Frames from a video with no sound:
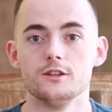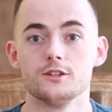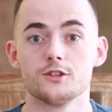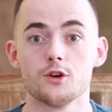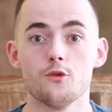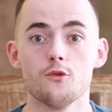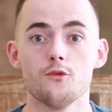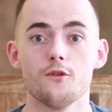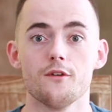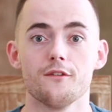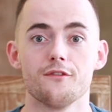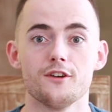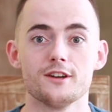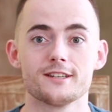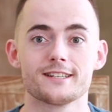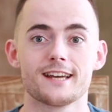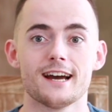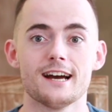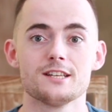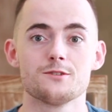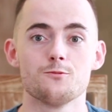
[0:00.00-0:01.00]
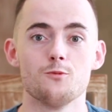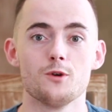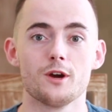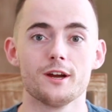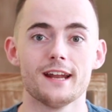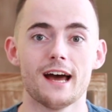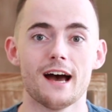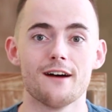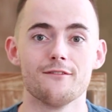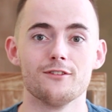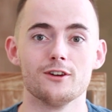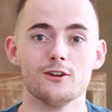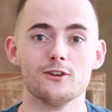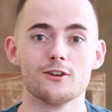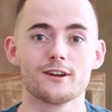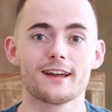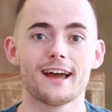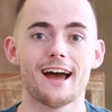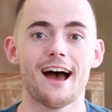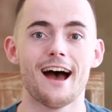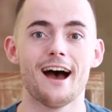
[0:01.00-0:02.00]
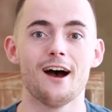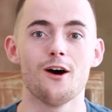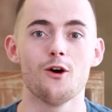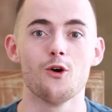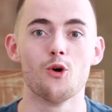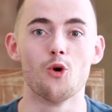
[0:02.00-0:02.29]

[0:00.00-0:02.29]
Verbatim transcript: So first guys, we're gonna have a look at